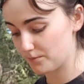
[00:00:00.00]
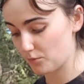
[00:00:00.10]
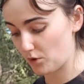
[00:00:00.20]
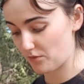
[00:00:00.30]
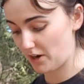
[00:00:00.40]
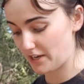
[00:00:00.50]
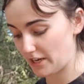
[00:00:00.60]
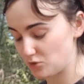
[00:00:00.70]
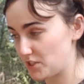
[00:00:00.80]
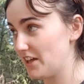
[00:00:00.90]
whenever I
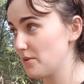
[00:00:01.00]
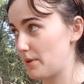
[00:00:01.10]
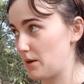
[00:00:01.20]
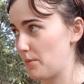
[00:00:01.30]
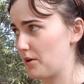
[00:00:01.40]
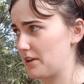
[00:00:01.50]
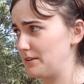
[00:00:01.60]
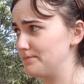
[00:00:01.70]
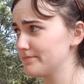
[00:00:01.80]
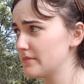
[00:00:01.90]
do tell them that I'm
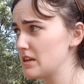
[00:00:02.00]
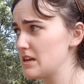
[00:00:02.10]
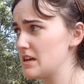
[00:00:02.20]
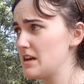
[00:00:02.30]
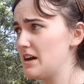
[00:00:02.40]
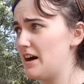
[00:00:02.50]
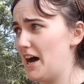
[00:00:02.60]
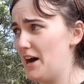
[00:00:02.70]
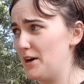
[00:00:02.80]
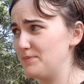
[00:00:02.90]
American.
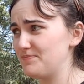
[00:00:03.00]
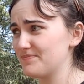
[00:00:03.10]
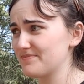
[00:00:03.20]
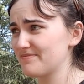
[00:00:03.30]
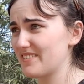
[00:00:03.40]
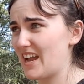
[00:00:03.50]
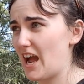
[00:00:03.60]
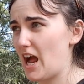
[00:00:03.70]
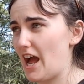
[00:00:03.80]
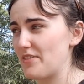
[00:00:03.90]
I
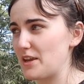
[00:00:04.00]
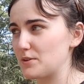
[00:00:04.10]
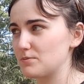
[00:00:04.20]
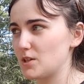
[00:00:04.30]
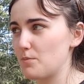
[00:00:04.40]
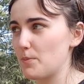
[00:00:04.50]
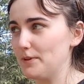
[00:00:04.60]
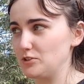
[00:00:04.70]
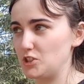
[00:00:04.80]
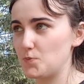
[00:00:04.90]
think some people are
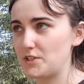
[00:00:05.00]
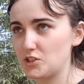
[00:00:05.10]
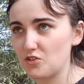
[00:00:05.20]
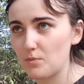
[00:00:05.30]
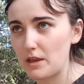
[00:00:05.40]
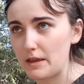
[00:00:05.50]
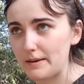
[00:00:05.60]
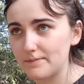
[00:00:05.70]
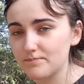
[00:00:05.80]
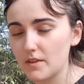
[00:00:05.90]
suspicious of
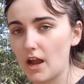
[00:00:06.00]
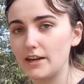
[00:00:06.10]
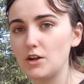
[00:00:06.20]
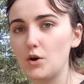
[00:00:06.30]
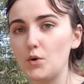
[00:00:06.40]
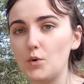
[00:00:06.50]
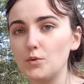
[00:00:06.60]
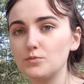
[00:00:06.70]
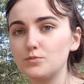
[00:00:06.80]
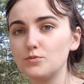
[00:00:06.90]
me. I know
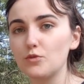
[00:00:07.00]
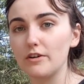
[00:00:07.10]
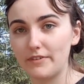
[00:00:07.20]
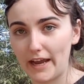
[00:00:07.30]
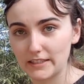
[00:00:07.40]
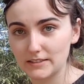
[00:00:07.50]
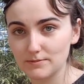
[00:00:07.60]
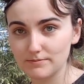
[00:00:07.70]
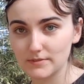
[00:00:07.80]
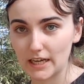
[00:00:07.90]
for a fact
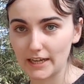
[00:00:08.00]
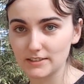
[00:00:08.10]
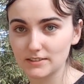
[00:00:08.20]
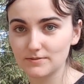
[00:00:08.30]
that